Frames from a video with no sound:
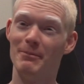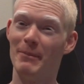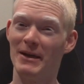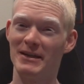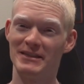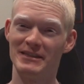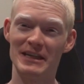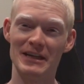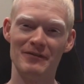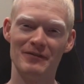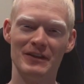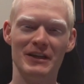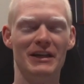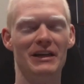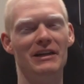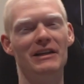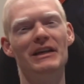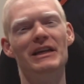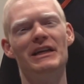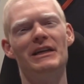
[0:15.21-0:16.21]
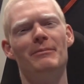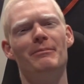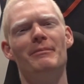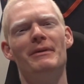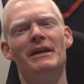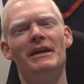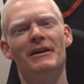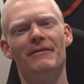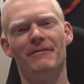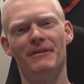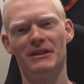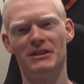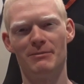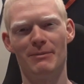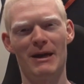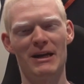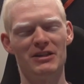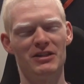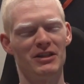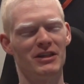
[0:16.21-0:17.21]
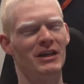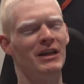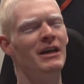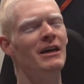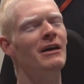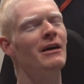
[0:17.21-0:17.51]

best safety in the league, Minka Fitzpatrick,